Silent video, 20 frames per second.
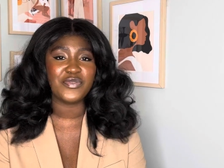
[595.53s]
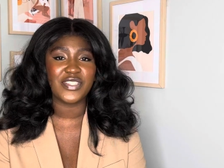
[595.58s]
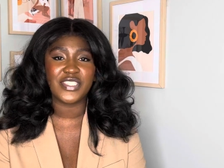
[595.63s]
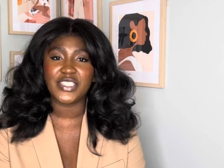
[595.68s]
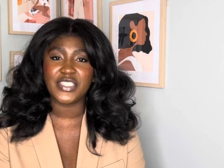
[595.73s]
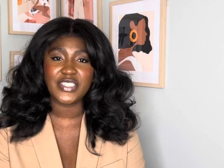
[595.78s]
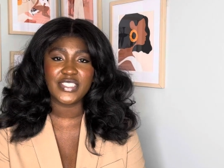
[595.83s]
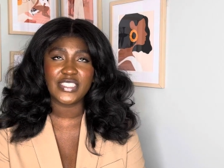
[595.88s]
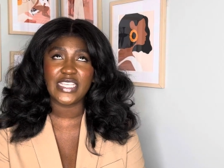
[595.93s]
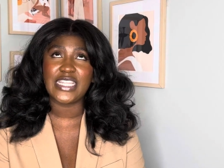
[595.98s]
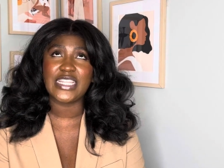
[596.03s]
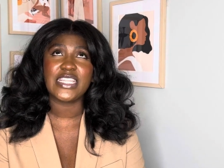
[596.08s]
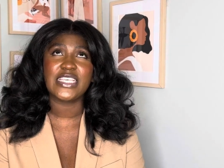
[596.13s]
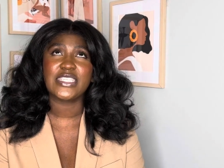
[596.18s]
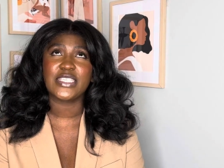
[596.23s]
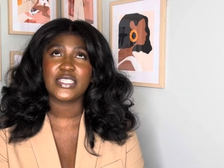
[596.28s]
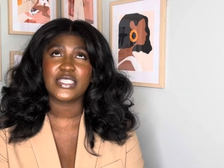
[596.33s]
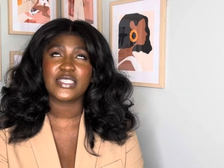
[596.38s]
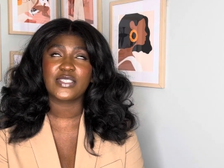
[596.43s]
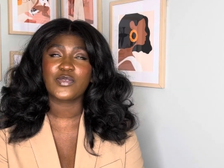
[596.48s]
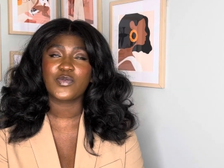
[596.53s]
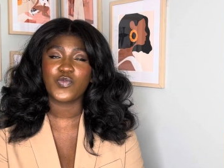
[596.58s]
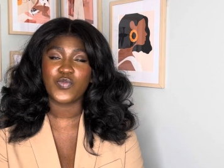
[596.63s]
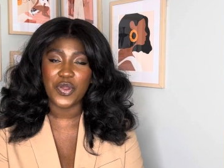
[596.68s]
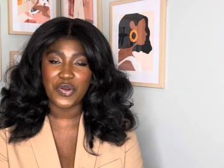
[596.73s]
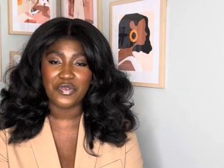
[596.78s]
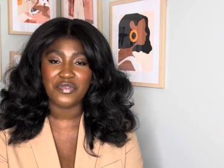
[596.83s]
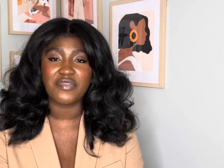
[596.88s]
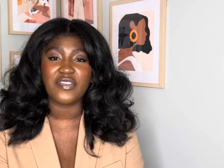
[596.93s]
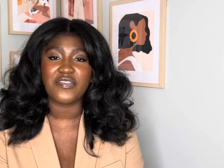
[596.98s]
this. And this is
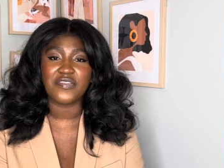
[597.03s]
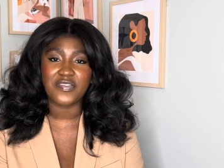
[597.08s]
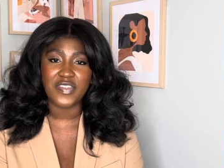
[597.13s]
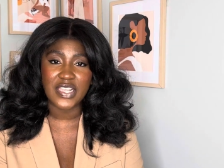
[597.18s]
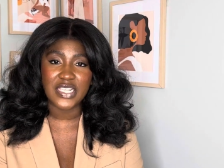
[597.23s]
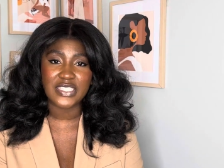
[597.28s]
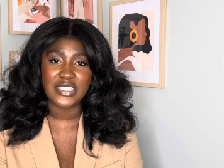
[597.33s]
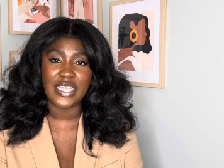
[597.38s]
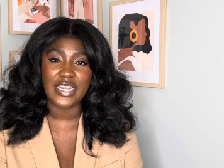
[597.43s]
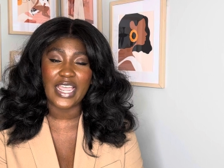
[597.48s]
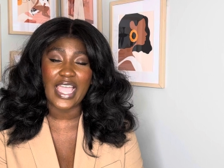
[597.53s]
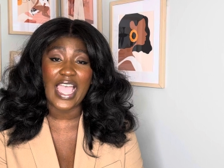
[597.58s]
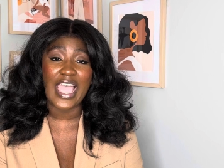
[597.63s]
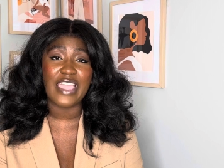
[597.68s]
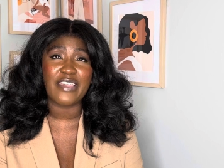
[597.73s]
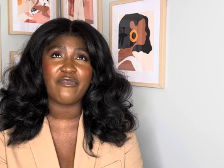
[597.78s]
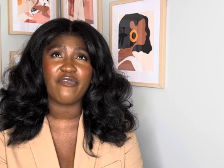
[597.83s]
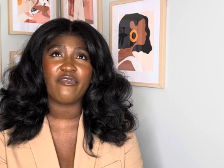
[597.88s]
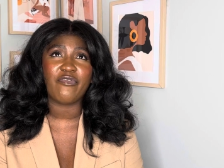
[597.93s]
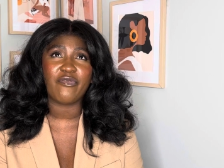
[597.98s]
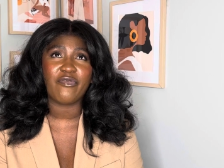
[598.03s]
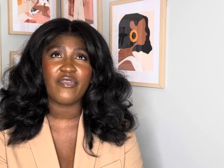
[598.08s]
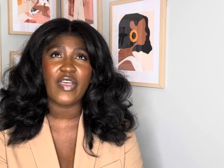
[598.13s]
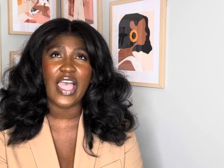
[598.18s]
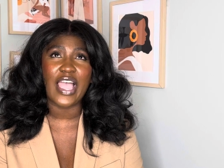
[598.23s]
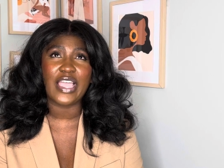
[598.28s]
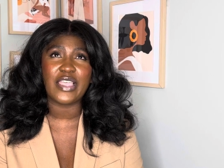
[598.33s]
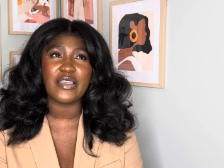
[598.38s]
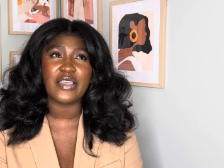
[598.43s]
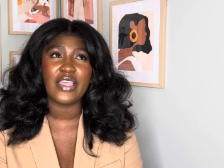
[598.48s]
one of the things that I
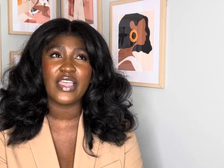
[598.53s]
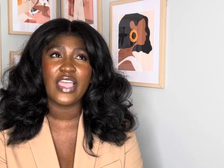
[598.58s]
I